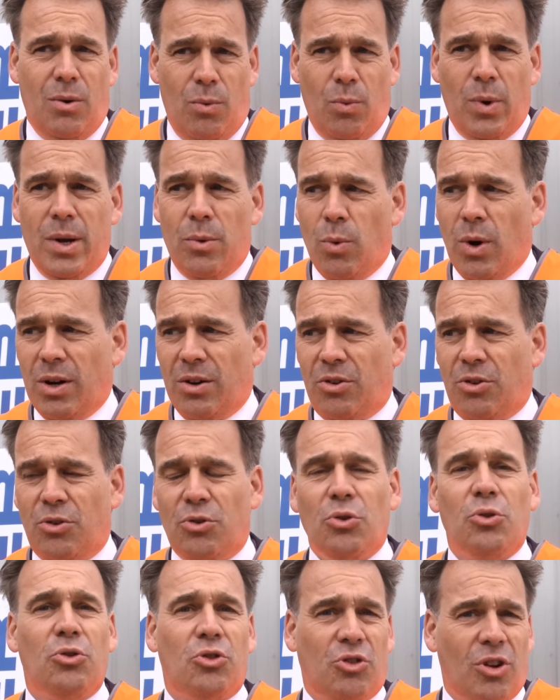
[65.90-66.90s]
we want
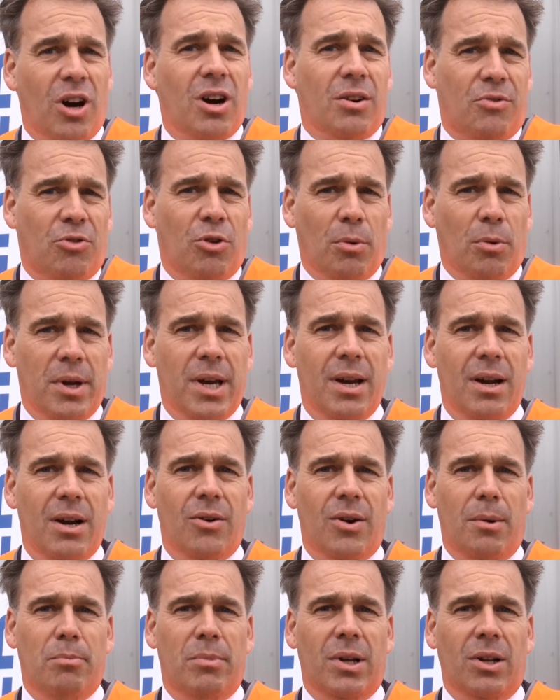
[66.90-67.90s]
to start from
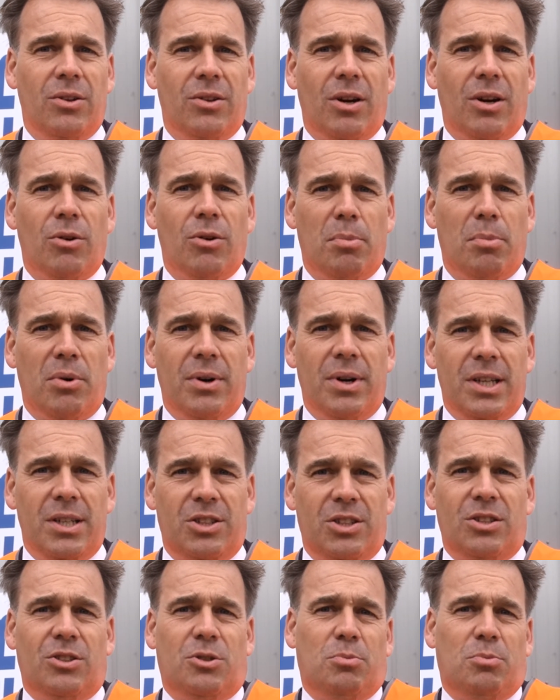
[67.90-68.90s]
here and build our
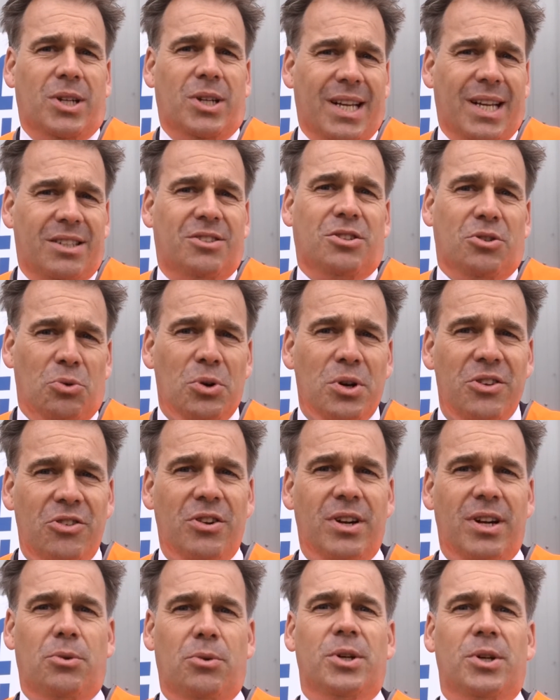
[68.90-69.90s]
operations, but that's the
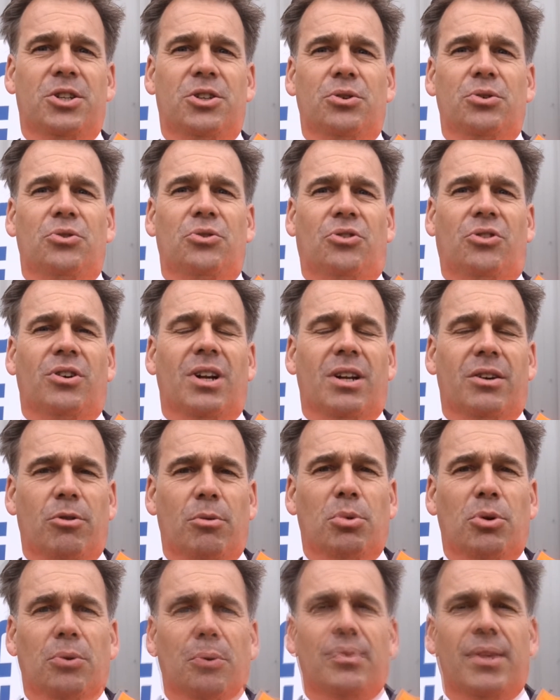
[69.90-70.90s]
reason that we choose Liverpool.